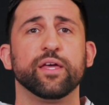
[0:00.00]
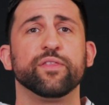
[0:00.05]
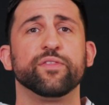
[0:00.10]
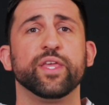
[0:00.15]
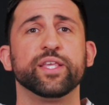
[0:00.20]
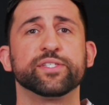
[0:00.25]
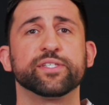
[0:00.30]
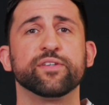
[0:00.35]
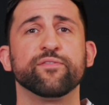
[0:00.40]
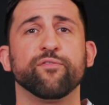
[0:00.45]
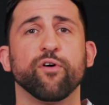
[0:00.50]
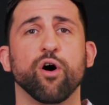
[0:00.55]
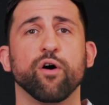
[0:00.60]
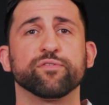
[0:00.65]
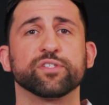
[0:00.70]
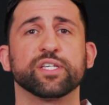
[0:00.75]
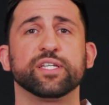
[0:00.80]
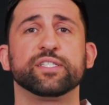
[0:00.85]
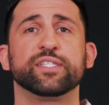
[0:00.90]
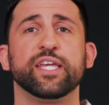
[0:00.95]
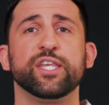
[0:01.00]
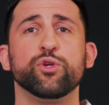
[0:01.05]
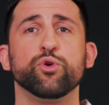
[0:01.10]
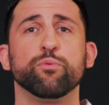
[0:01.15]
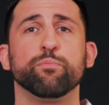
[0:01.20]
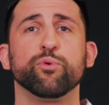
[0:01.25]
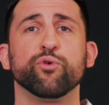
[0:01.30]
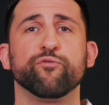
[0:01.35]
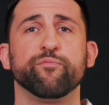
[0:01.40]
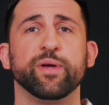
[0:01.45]
This involves continual
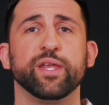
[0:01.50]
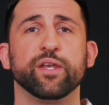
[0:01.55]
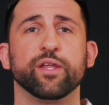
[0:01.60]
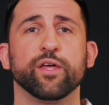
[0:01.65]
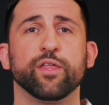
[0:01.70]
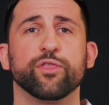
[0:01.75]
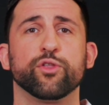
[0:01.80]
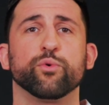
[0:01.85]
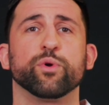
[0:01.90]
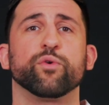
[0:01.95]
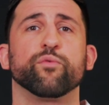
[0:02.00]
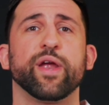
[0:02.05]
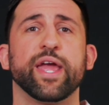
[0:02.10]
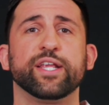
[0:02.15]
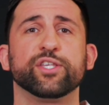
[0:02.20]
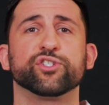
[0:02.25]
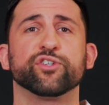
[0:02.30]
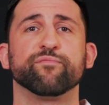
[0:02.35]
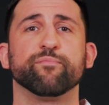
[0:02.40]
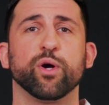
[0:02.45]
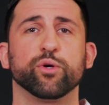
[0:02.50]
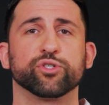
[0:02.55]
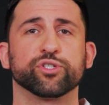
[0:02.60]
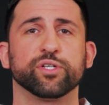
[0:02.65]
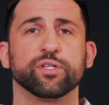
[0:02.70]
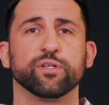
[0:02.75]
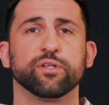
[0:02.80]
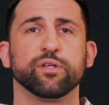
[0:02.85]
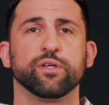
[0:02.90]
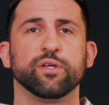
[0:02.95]
movement through a range of
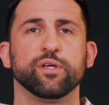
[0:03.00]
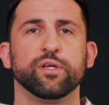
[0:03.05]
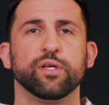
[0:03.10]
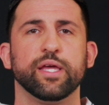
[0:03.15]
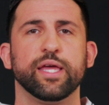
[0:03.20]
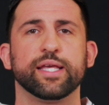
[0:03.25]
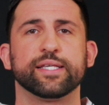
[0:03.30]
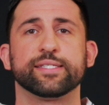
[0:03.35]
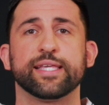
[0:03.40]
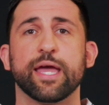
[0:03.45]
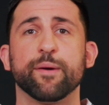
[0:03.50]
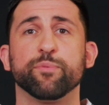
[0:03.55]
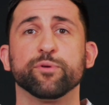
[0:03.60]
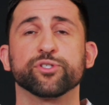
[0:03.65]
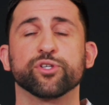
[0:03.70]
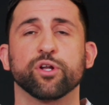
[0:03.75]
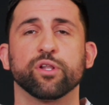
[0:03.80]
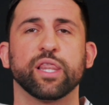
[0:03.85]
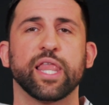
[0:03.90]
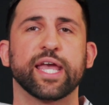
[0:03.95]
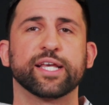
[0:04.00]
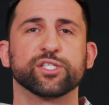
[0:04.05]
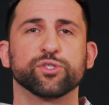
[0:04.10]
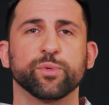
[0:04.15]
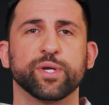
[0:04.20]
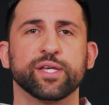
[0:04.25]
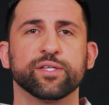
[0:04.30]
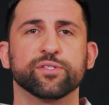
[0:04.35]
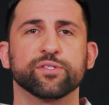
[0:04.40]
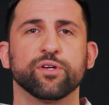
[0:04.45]
motion. Examples are leg
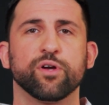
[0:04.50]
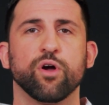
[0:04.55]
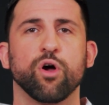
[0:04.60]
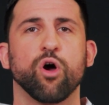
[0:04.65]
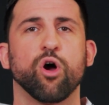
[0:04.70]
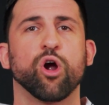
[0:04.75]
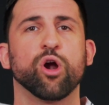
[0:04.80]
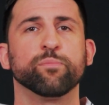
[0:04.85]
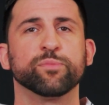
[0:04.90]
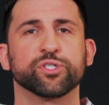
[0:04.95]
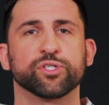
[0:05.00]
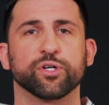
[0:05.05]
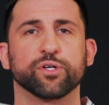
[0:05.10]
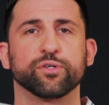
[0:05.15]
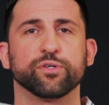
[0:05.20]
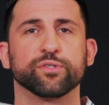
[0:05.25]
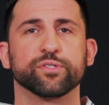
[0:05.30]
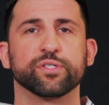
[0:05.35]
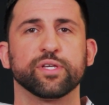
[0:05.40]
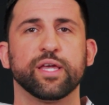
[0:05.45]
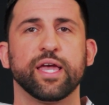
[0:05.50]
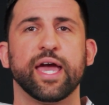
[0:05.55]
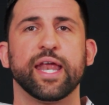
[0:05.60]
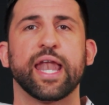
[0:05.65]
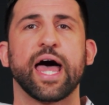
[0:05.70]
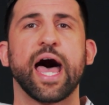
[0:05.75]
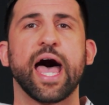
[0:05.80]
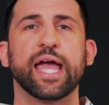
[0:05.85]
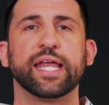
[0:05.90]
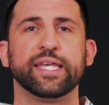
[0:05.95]
swings, arm circles, and
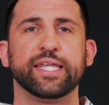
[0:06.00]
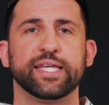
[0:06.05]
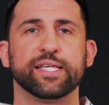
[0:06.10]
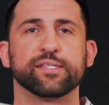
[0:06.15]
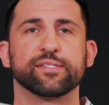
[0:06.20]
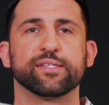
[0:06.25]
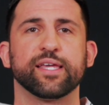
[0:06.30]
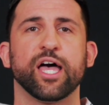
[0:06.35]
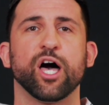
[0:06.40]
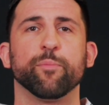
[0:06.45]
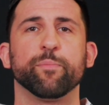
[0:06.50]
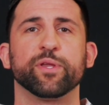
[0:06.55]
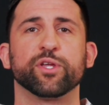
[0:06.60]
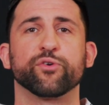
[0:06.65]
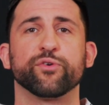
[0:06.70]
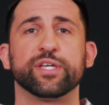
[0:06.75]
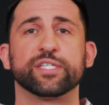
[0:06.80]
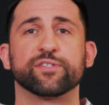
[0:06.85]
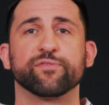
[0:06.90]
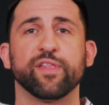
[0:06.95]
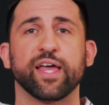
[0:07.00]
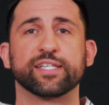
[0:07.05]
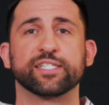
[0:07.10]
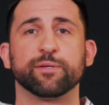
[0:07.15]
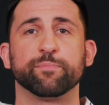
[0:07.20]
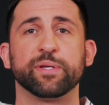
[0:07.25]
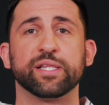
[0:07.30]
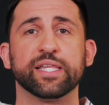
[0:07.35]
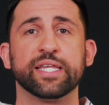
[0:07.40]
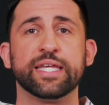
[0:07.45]
high knees to help increase
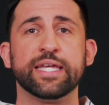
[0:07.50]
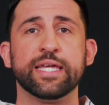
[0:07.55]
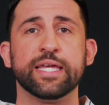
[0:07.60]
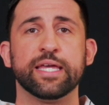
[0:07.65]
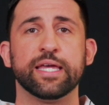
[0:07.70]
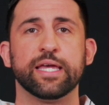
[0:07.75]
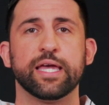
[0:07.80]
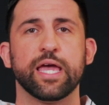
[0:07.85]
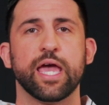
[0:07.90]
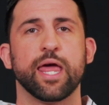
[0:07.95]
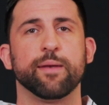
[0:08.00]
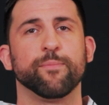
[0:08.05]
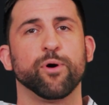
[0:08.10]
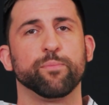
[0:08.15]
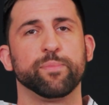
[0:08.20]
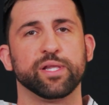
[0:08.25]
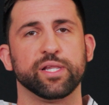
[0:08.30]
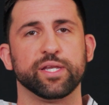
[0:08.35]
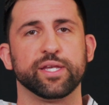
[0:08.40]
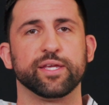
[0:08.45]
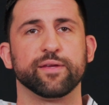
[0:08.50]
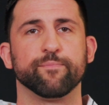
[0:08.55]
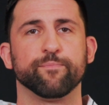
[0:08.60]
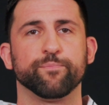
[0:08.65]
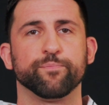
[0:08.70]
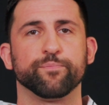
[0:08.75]
flexibility and mobility.